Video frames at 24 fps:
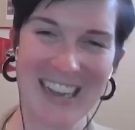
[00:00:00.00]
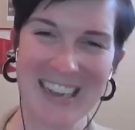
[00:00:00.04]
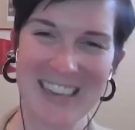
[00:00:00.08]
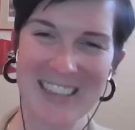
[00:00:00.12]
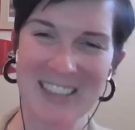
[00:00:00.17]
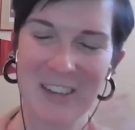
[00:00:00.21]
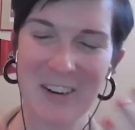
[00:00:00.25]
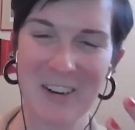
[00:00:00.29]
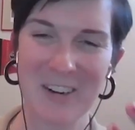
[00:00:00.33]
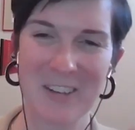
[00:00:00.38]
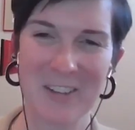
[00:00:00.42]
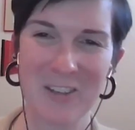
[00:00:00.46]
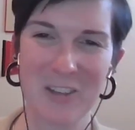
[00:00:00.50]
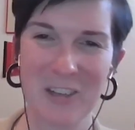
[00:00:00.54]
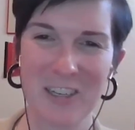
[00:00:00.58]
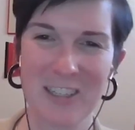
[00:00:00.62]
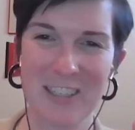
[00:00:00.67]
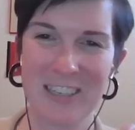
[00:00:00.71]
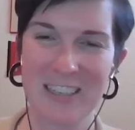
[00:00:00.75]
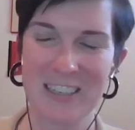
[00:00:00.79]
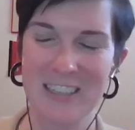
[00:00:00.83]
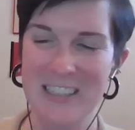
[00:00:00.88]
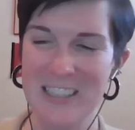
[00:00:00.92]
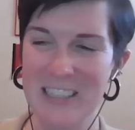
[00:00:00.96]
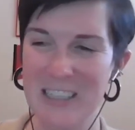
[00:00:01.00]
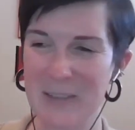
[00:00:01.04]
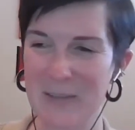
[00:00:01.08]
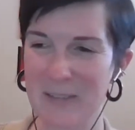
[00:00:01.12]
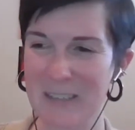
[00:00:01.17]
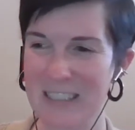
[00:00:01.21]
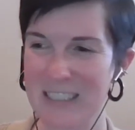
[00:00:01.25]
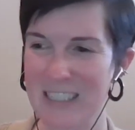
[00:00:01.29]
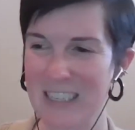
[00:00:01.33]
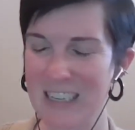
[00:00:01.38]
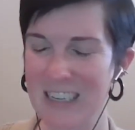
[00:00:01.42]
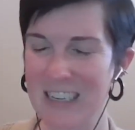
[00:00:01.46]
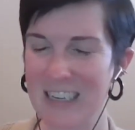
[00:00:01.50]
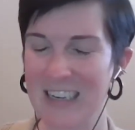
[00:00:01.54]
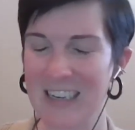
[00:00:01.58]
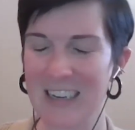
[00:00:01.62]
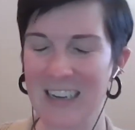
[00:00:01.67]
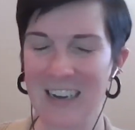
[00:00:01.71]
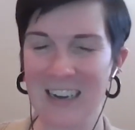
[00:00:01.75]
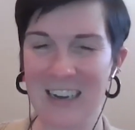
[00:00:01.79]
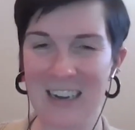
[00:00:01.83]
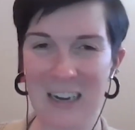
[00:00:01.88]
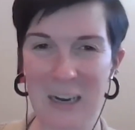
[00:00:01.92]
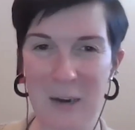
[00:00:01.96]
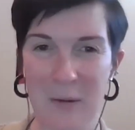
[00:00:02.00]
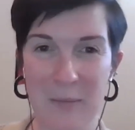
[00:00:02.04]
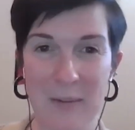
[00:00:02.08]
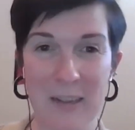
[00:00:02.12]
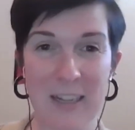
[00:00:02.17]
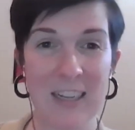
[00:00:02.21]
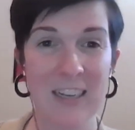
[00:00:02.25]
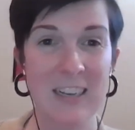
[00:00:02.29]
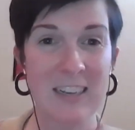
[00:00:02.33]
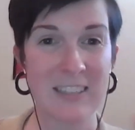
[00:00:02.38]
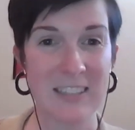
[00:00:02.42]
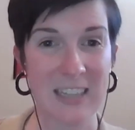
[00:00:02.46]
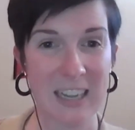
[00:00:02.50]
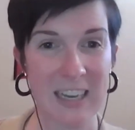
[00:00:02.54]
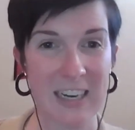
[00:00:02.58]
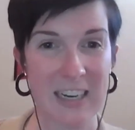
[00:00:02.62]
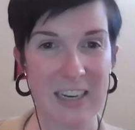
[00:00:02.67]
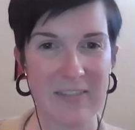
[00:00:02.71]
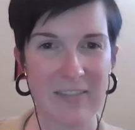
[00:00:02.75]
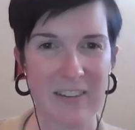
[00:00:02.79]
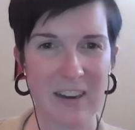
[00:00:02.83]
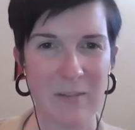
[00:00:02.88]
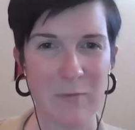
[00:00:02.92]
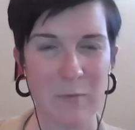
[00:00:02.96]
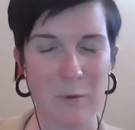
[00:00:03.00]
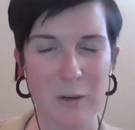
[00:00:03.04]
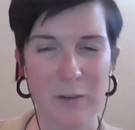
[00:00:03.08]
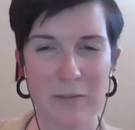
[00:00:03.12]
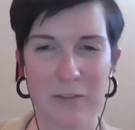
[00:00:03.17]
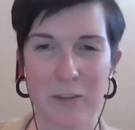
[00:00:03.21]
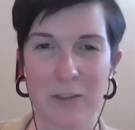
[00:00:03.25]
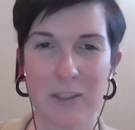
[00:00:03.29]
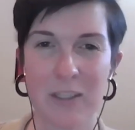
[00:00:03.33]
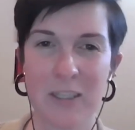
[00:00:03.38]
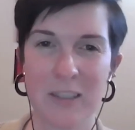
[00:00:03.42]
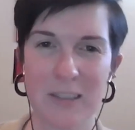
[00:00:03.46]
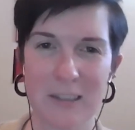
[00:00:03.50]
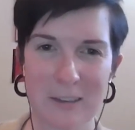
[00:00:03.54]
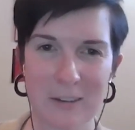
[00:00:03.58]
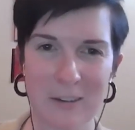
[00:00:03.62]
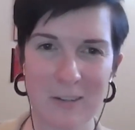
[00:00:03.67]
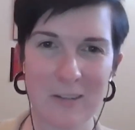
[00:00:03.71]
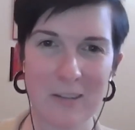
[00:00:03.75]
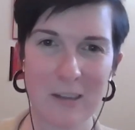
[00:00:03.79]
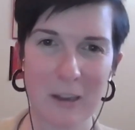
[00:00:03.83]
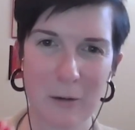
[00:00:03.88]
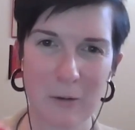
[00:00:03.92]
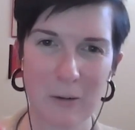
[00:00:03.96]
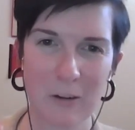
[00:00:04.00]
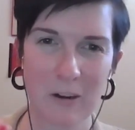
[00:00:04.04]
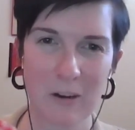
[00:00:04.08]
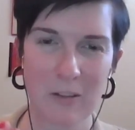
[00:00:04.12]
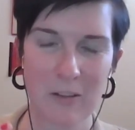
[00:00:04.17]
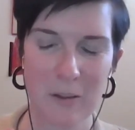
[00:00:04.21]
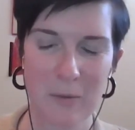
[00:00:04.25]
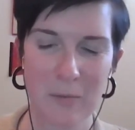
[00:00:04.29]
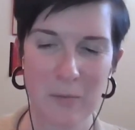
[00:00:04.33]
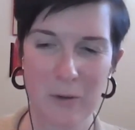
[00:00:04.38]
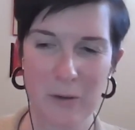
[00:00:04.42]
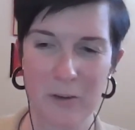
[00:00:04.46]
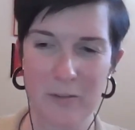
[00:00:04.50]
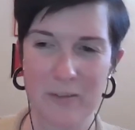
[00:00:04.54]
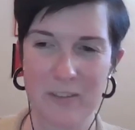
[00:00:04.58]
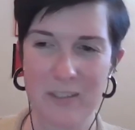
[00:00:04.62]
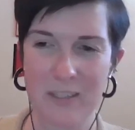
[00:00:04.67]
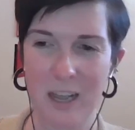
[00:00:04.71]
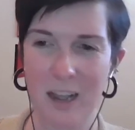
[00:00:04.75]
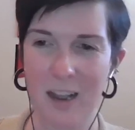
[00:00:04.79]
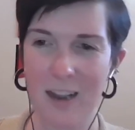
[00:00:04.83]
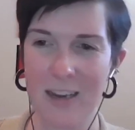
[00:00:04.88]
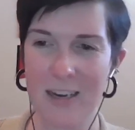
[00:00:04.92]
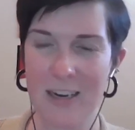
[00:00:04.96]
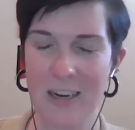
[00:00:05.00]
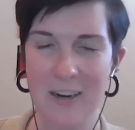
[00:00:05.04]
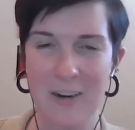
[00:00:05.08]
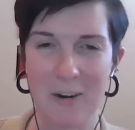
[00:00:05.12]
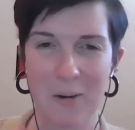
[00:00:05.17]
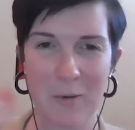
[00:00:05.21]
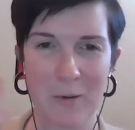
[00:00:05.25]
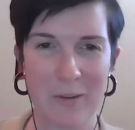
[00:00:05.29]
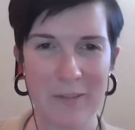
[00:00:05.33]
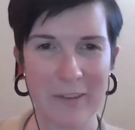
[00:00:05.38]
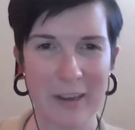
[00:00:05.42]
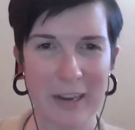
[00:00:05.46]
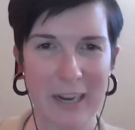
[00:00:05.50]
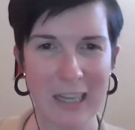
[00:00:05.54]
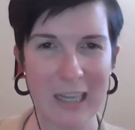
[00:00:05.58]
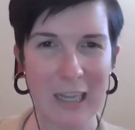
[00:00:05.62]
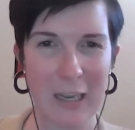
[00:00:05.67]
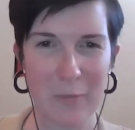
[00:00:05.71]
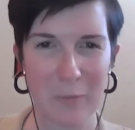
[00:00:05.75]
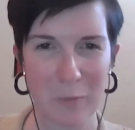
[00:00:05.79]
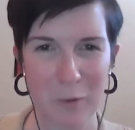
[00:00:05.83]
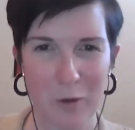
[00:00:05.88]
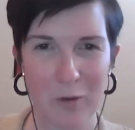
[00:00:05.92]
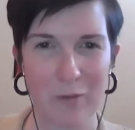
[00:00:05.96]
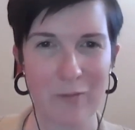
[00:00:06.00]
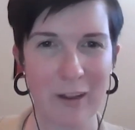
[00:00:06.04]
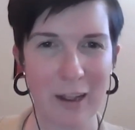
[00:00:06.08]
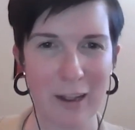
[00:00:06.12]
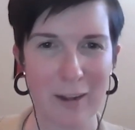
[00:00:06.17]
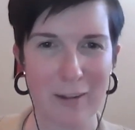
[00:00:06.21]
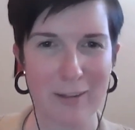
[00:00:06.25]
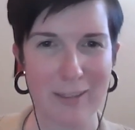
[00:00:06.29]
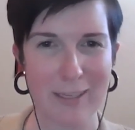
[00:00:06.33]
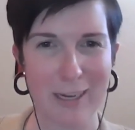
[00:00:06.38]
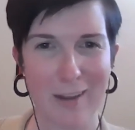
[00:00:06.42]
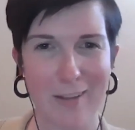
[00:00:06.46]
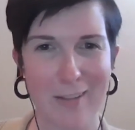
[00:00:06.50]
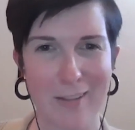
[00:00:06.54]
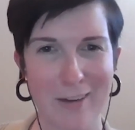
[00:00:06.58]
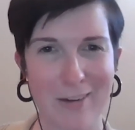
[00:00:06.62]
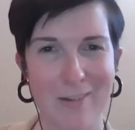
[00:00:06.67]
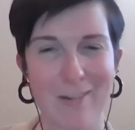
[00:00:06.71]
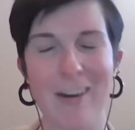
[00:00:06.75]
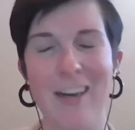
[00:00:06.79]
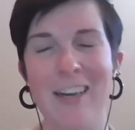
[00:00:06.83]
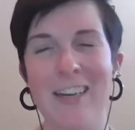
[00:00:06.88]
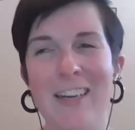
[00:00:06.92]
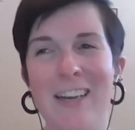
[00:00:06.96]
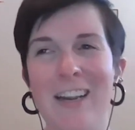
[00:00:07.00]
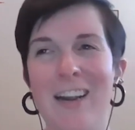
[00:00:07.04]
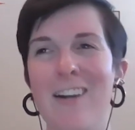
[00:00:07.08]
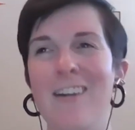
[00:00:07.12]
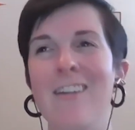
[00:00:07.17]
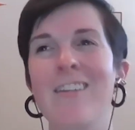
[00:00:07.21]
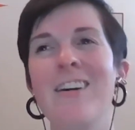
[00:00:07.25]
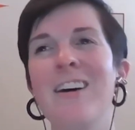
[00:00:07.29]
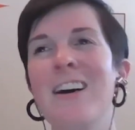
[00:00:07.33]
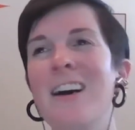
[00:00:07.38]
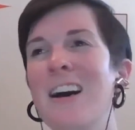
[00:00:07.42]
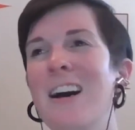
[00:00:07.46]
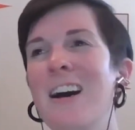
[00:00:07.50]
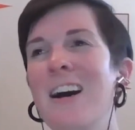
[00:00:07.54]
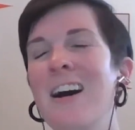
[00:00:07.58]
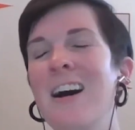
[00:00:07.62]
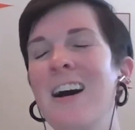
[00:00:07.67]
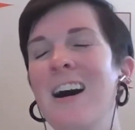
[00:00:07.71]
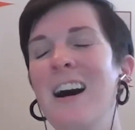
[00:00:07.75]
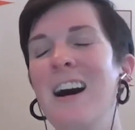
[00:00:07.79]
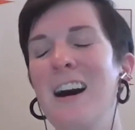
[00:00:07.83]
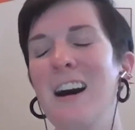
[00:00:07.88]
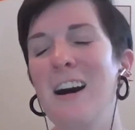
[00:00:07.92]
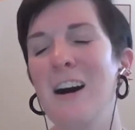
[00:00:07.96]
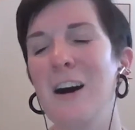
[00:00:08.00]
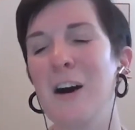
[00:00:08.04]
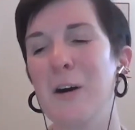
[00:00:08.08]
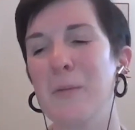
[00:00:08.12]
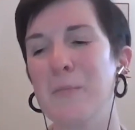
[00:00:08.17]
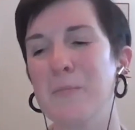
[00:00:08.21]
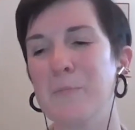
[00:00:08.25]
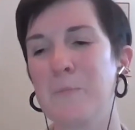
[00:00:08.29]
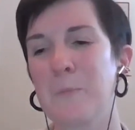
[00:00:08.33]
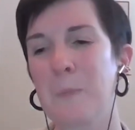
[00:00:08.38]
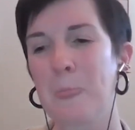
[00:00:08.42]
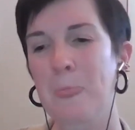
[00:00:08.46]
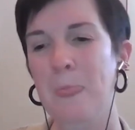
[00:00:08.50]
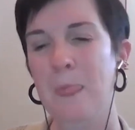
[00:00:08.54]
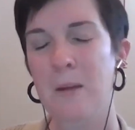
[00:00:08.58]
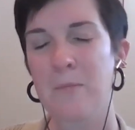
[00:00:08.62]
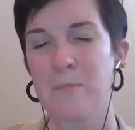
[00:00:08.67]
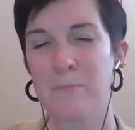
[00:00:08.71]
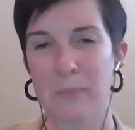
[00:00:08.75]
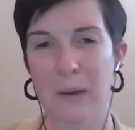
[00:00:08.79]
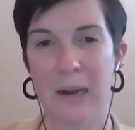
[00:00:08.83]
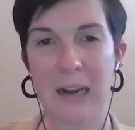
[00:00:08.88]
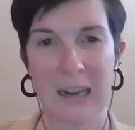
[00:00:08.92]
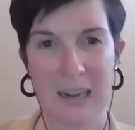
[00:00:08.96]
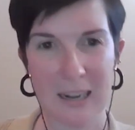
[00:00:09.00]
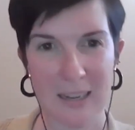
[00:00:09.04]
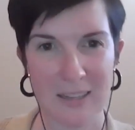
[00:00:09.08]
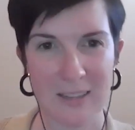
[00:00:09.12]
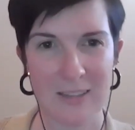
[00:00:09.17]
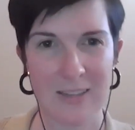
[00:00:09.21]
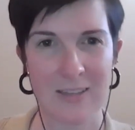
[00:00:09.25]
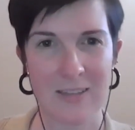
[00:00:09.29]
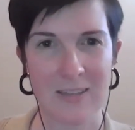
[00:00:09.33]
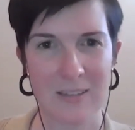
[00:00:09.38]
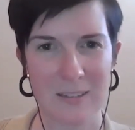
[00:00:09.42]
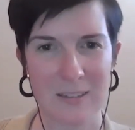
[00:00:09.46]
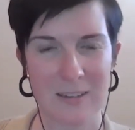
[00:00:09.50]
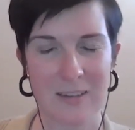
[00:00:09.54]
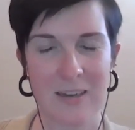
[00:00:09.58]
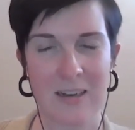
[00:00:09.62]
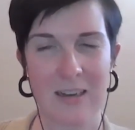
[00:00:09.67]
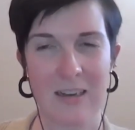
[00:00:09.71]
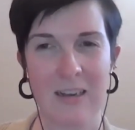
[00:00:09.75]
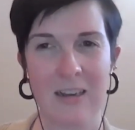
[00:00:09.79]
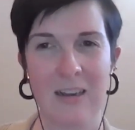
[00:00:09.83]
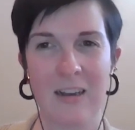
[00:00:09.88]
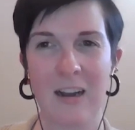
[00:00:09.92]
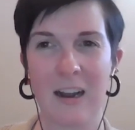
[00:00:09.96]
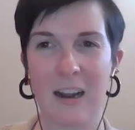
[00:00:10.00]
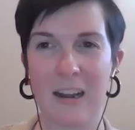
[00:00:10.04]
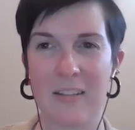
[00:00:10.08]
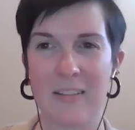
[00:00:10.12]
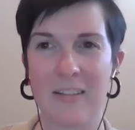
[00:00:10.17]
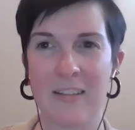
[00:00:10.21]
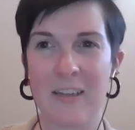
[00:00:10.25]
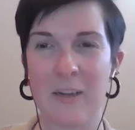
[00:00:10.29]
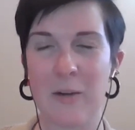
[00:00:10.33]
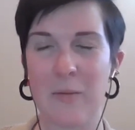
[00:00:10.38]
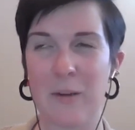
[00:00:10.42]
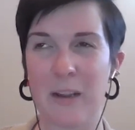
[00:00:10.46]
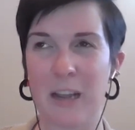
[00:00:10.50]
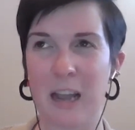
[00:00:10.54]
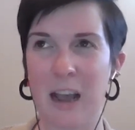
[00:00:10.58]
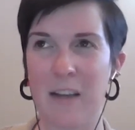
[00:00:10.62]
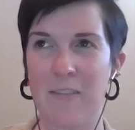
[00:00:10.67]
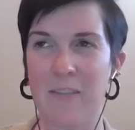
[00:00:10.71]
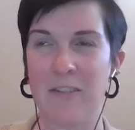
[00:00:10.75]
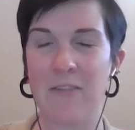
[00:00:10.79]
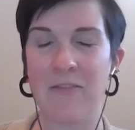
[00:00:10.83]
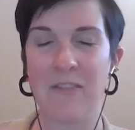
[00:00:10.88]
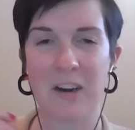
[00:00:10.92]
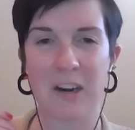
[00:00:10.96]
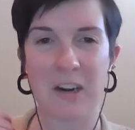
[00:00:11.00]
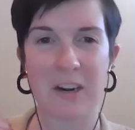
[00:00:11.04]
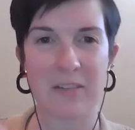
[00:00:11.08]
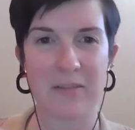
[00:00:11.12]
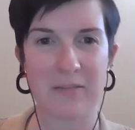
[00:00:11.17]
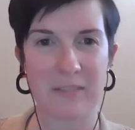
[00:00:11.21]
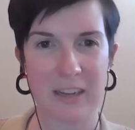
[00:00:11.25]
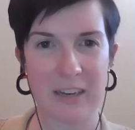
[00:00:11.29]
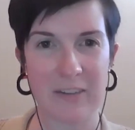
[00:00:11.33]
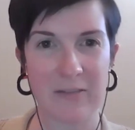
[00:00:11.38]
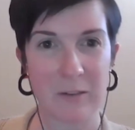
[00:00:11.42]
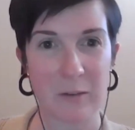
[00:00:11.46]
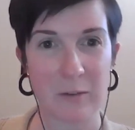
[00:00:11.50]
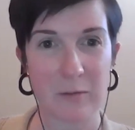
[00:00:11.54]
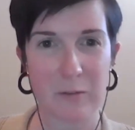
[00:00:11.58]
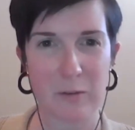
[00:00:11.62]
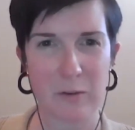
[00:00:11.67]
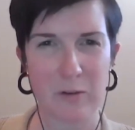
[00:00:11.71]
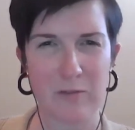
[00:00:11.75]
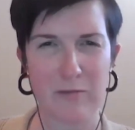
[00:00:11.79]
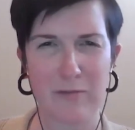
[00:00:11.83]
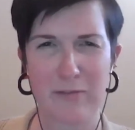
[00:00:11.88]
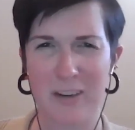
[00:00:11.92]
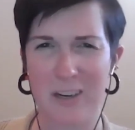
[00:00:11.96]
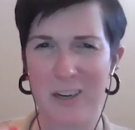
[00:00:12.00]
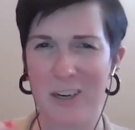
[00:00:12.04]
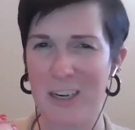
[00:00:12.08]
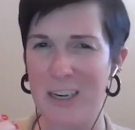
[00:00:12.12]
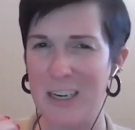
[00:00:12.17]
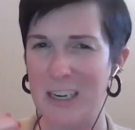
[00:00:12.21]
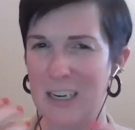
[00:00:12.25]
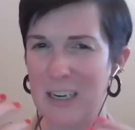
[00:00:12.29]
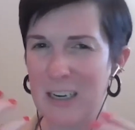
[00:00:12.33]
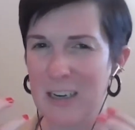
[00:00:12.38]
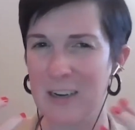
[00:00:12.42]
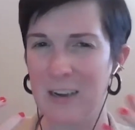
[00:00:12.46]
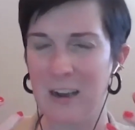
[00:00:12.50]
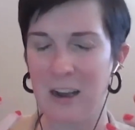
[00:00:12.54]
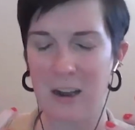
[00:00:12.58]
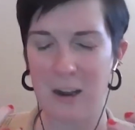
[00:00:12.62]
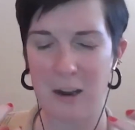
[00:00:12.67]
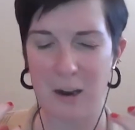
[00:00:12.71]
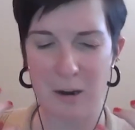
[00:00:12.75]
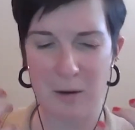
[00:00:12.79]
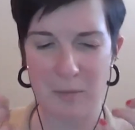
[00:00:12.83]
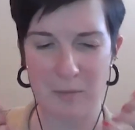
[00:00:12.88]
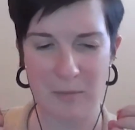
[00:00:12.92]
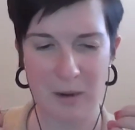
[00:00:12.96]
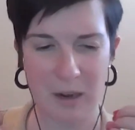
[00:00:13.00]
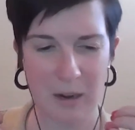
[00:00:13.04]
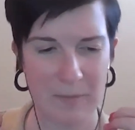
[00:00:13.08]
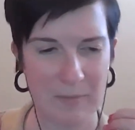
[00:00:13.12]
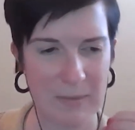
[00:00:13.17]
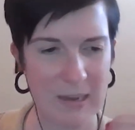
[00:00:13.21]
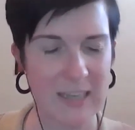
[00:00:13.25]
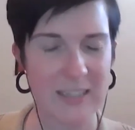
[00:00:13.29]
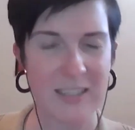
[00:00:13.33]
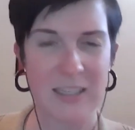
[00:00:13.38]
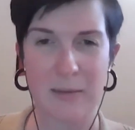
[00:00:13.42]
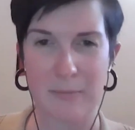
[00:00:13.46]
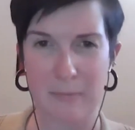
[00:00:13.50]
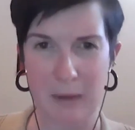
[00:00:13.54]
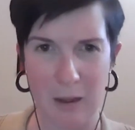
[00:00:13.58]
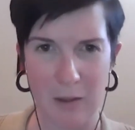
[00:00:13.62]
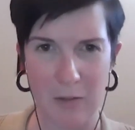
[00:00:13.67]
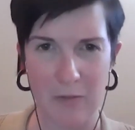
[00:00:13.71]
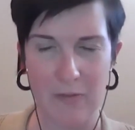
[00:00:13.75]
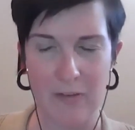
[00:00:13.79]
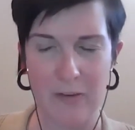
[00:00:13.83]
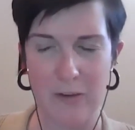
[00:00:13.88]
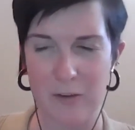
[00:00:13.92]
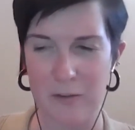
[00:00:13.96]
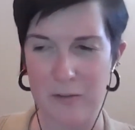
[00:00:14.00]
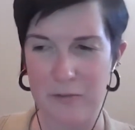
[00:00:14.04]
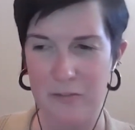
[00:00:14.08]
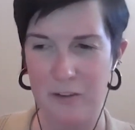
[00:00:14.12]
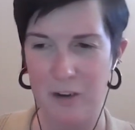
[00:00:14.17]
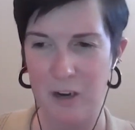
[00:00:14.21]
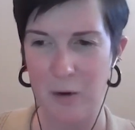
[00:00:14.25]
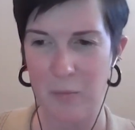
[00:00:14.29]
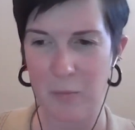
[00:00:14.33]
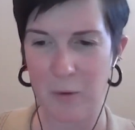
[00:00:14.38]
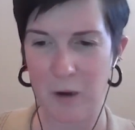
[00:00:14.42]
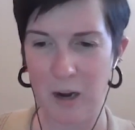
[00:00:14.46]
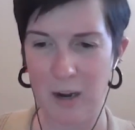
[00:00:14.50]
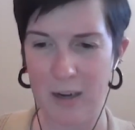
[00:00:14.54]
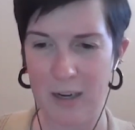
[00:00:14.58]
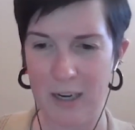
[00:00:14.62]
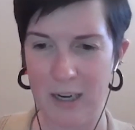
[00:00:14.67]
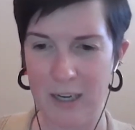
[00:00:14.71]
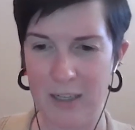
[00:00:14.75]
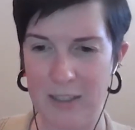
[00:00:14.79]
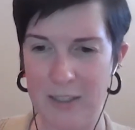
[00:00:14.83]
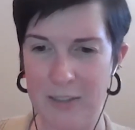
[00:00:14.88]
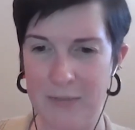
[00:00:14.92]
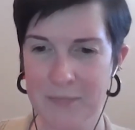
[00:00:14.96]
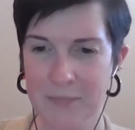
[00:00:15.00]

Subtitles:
so our straight Tennessee whiskey, it is 85 proof, so it's a little lower on the proof side. I know we've got a lot of proof hounds out there right now, but I think we have a very flavorful, very amazing mouthfeel for our product.